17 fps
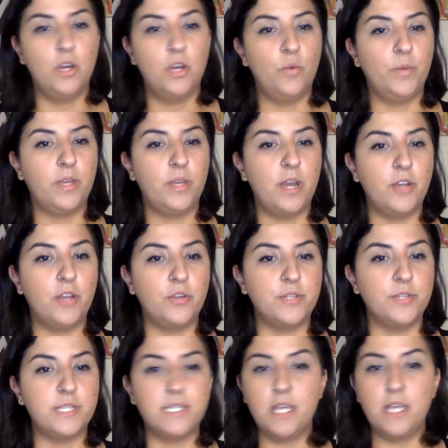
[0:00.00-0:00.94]
we got your
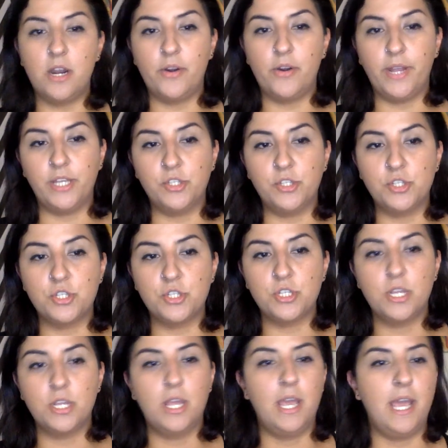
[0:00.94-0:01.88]
CRH,
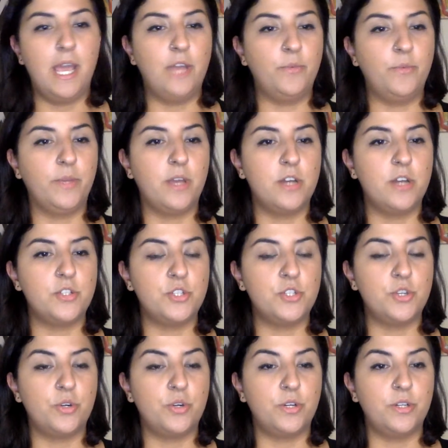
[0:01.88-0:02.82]
and we got
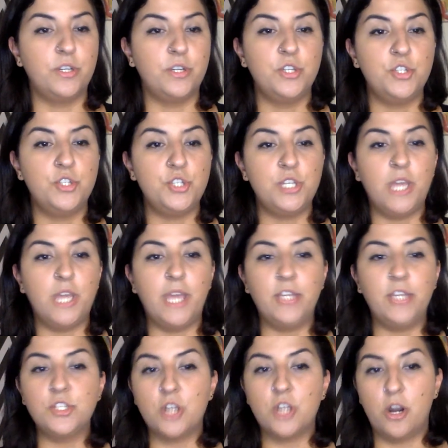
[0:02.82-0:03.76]
your
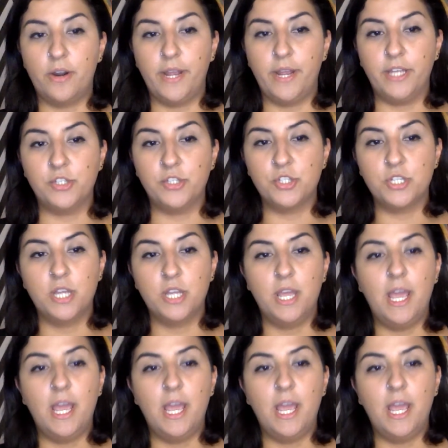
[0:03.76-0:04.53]
GHRH,